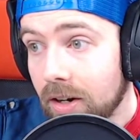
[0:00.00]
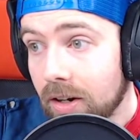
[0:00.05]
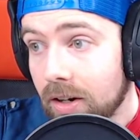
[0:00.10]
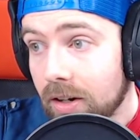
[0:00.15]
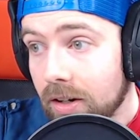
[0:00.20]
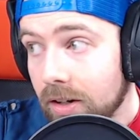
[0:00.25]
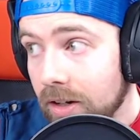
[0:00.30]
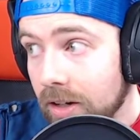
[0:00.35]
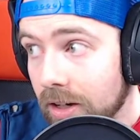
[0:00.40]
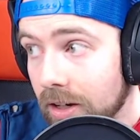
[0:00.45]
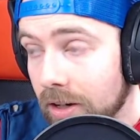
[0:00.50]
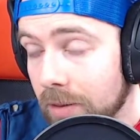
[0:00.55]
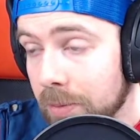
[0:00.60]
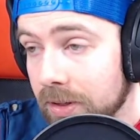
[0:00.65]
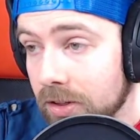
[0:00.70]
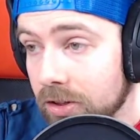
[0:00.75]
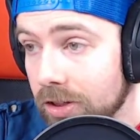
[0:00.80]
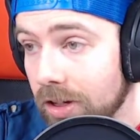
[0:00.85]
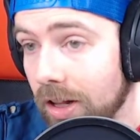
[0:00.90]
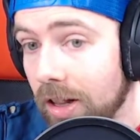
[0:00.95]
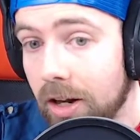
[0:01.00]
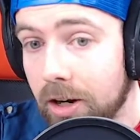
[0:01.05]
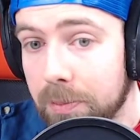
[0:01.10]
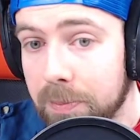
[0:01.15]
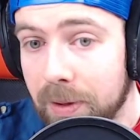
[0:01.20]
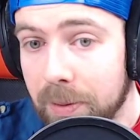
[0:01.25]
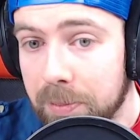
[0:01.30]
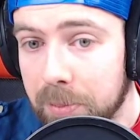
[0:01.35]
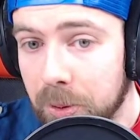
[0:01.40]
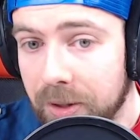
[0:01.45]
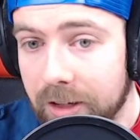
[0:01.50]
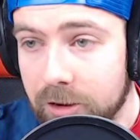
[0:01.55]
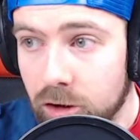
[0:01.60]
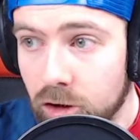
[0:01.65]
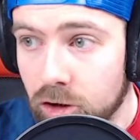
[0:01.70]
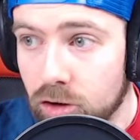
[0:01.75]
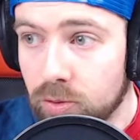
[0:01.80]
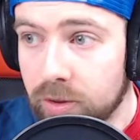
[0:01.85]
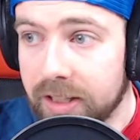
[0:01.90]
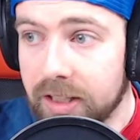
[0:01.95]
But there's a lot of people that
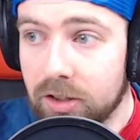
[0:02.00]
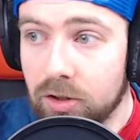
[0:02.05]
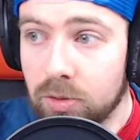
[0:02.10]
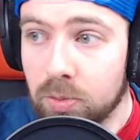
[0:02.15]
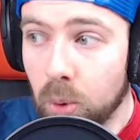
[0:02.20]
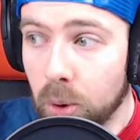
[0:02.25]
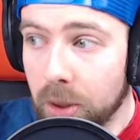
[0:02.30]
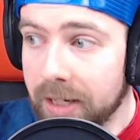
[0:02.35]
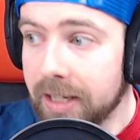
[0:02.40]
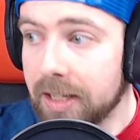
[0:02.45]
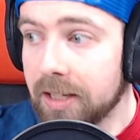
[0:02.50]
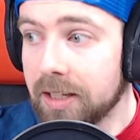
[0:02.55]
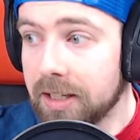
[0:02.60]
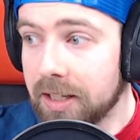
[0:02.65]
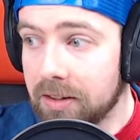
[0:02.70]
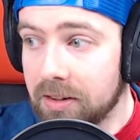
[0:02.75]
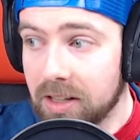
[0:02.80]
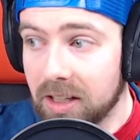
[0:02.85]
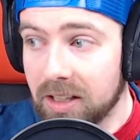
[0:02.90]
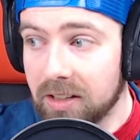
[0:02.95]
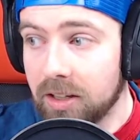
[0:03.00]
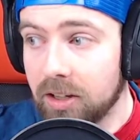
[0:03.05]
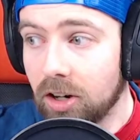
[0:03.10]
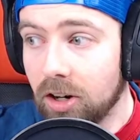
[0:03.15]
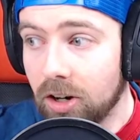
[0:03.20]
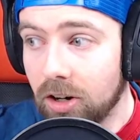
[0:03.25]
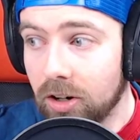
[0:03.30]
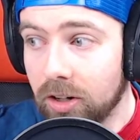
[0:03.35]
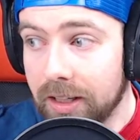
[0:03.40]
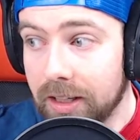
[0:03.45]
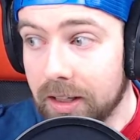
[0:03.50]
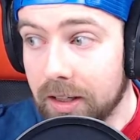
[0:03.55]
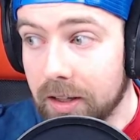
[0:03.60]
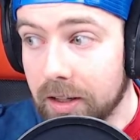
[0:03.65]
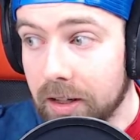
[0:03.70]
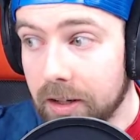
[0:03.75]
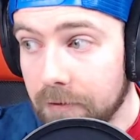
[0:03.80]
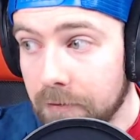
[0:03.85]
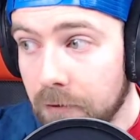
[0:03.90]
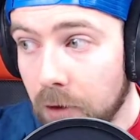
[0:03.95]
just reads more healing and think they are
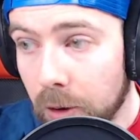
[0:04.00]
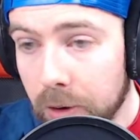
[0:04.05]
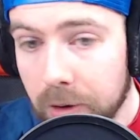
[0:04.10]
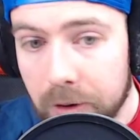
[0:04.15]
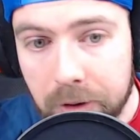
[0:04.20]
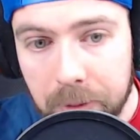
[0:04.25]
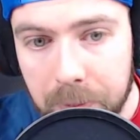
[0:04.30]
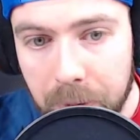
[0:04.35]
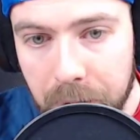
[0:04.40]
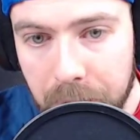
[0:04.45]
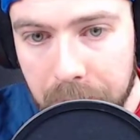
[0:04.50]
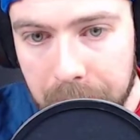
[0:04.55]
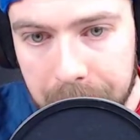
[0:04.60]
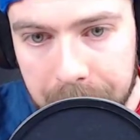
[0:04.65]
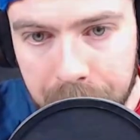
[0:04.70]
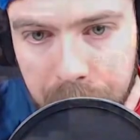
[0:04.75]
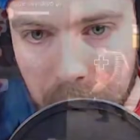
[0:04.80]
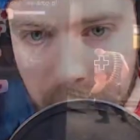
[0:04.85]
invulnerable, but